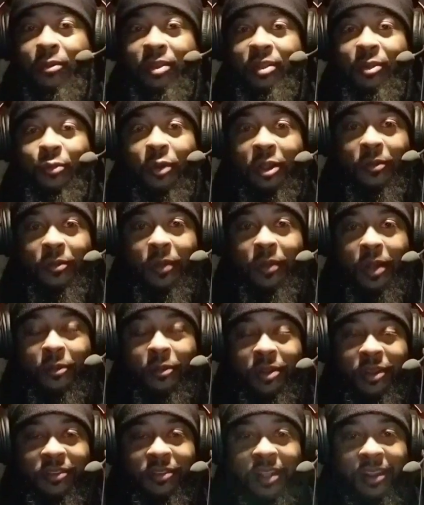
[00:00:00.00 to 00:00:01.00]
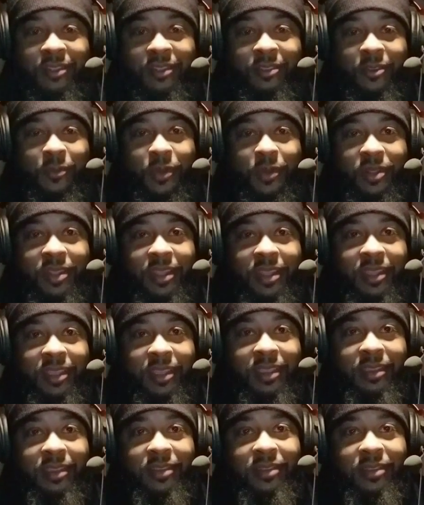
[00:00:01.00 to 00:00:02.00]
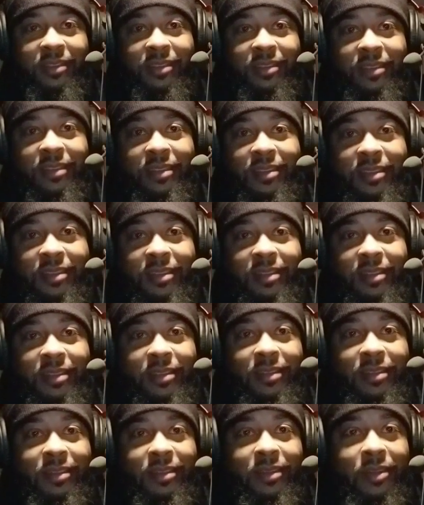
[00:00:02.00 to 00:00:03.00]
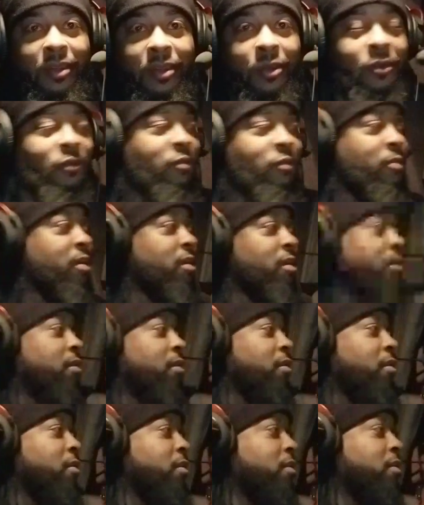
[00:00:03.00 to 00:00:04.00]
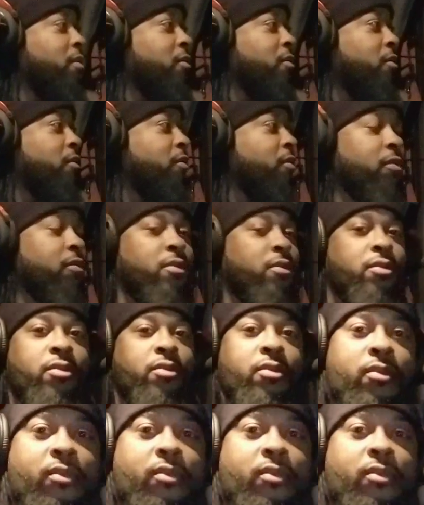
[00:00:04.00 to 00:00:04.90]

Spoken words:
really worried about what he's trying to do, but then he's, hold on for a minute. Hold on.